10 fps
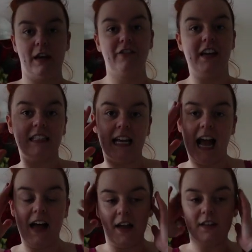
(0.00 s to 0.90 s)
that feeds their
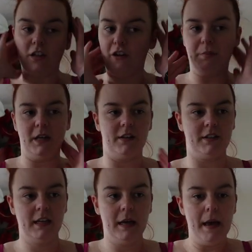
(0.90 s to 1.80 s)
cat that stuff
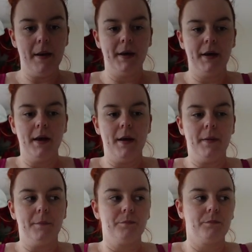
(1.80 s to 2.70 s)
because
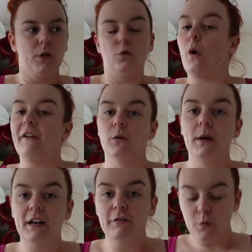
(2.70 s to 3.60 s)
not everyone
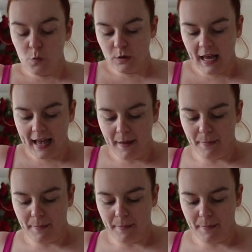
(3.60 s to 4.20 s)
can afford it,